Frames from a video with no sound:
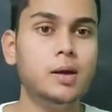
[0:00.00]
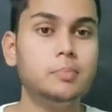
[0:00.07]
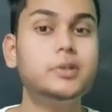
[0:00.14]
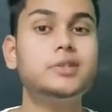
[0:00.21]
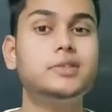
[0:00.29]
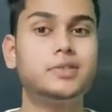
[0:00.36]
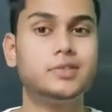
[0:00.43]

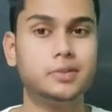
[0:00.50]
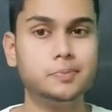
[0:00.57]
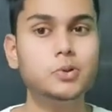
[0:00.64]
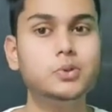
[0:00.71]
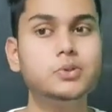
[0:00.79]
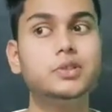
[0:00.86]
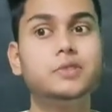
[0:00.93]
But
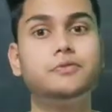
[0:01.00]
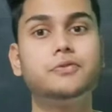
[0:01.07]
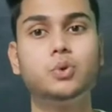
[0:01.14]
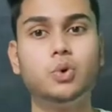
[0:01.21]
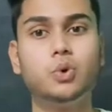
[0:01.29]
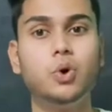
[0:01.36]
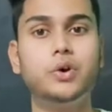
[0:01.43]
suppose if
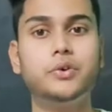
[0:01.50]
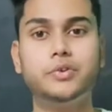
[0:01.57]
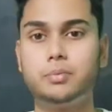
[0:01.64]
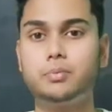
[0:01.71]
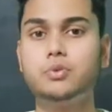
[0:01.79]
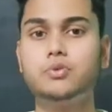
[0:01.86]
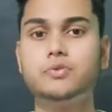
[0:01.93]
you go on
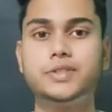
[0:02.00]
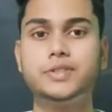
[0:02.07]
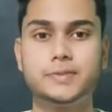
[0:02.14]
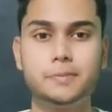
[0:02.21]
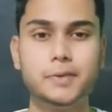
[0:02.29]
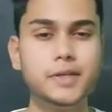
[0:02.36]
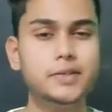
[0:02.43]
removing
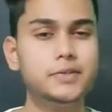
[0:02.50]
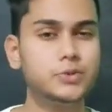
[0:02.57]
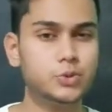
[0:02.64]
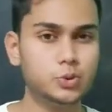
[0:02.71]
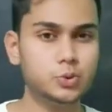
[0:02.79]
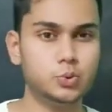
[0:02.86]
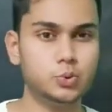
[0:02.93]

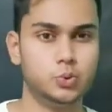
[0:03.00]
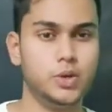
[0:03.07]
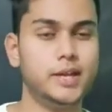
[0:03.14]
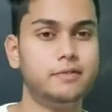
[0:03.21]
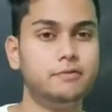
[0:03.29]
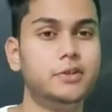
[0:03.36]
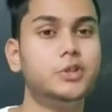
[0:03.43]
space too,
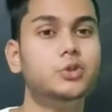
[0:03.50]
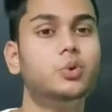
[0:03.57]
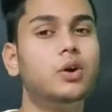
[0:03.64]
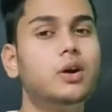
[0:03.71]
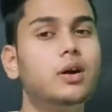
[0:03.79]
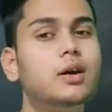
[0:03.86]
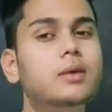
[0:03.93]
and when
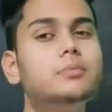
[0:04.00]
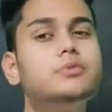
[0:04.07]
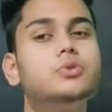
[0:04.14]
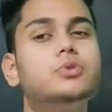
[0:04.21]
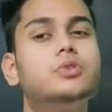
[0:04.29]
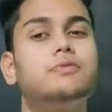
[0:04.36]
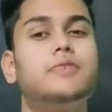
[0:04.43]
you come
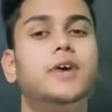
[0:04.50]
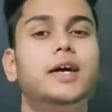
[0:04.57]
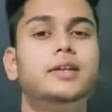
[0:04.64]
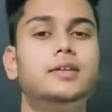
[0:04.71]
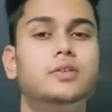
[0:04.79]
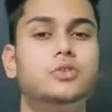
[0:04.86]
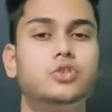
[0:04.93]
to the
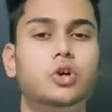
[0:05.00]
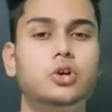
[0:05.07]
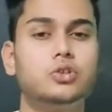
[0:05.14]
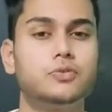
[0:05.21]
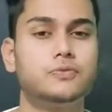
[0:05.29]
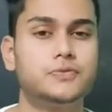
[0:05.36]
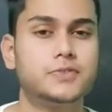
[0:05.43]
final
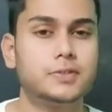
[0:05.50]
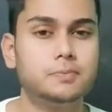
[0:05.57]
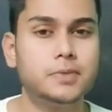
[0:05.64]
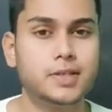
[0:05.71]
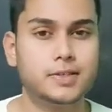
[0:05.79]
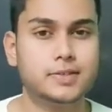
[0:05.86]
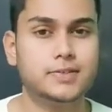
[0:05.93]
dot of
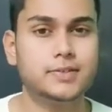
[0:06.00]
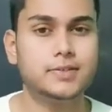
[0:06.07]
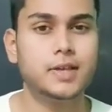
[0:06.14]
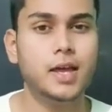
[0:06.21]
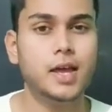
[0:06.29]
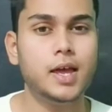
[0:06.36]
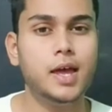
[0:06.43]
space,
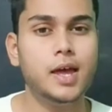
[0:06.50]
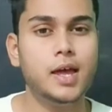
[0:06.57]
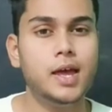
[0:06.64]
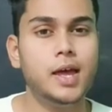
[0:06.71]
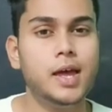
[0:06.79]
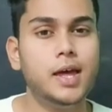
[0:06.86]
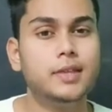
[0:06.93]

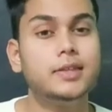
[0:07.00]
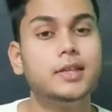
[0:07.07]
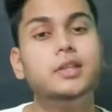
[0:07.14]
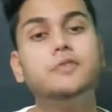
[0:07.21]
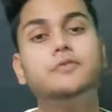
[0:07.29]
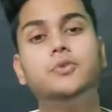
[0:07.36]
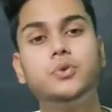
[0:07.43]

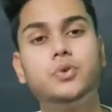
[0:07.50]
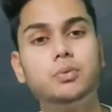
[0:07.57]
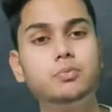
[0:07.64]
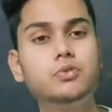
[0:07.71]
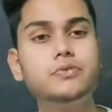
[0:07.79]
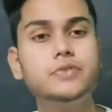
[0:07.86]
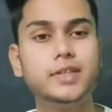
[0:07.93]
then if you
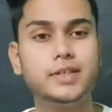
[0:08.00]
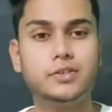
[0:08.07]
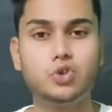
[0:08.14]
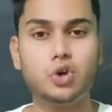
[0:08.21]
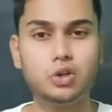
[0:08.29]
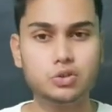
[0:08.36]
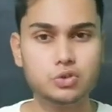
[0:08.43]
remove that
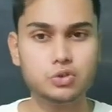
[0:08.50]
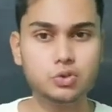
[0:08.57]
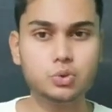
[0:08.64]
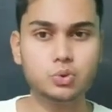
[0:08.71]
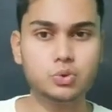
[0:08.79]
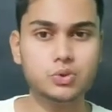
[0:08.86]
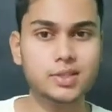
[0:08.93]
dot
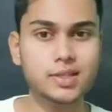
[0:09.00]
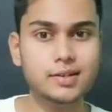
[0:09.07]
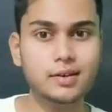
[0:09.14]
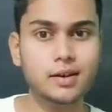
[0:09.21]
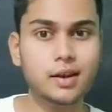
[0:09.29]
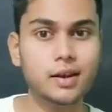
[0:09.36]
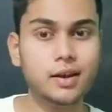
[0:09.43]
too,
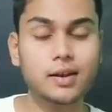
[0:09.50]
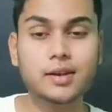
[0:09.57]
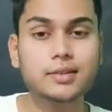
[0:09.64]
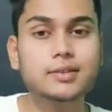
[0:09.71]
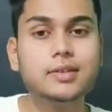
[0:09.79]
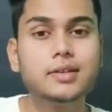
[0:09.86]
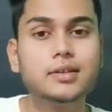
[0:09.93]
then
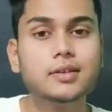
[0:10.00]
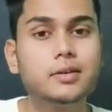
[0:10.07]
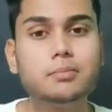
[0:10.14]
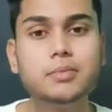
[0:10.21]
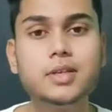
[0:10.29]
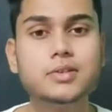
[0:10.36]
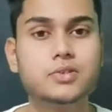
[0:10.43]
nothing
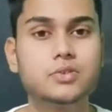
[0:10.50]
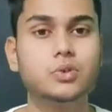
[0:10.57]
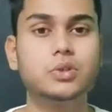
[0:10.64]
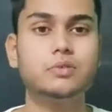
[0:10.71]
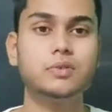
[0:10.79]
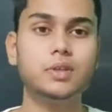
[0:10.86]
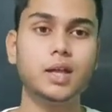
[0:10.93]
remains,
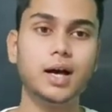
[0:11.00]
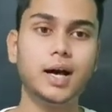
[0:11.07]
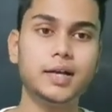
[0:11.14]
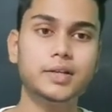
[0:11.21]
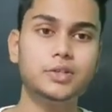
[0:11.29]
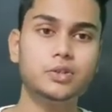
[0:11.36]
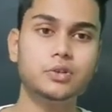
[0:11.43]
not even the
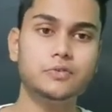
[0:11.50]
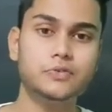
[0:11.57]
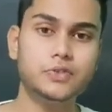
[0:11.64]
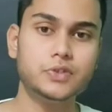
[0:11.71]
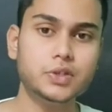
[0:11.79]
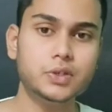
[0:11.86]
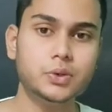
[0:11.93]
idea of
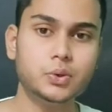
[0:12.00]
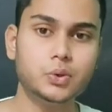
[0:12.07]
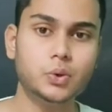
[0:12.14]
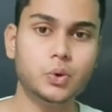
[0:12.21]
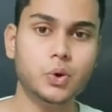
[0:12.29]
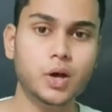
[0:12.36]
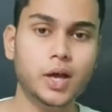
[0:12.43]

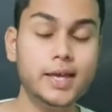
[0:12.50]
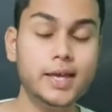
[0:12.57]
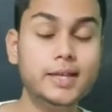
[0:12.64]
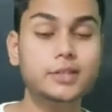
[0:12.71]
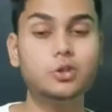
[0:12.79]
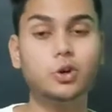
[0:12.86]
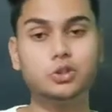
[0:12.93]
zero.
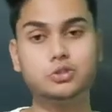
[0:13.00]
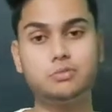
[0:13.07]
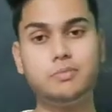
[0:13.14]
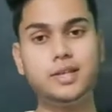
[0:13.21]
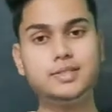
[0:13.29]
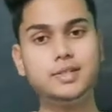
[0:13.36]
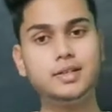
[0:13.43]
It
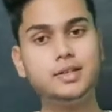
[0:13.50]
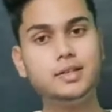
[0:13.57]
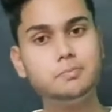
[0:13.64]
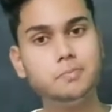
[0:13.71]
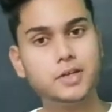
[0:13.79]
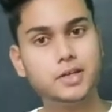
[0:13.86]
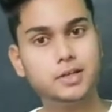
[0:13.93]
automatically
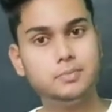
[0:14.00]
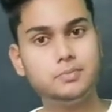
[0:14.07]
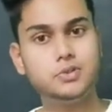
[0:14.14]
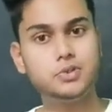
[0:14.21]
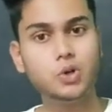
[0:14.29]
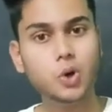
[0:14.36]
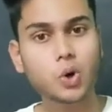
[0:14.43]

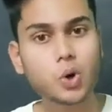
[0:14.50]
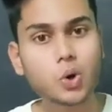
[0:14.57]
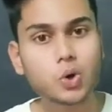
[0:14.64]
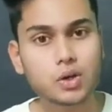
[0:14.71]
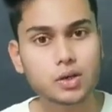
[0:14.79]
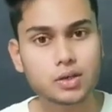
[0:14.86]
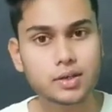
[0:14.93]
becomes
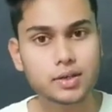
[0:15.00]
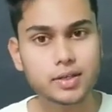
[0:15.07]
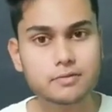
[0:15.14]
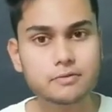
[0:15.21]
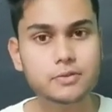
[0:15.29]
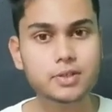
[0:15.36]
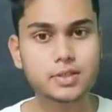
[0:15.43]
whole,
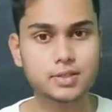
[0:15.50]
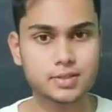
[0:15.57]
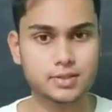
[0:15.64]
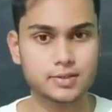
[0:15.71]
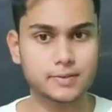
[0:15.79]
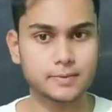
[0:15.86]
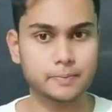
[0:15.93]

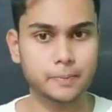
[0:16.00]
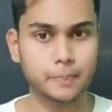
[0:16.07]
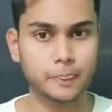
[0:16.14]
infinity.